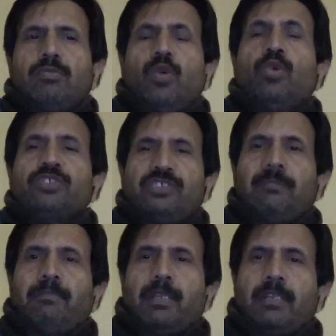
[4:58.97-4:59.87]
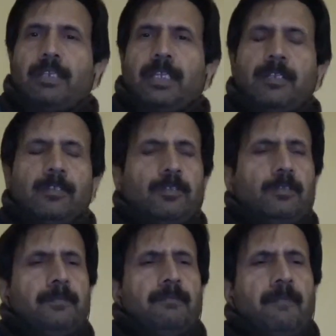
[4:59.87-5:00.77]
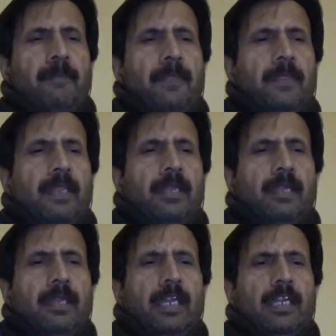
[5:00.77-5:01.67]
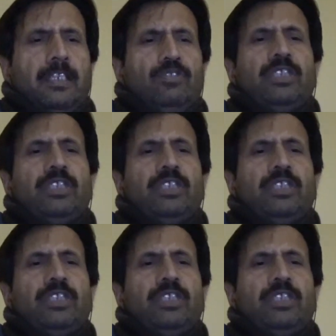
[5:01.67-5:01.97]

own sample container. And you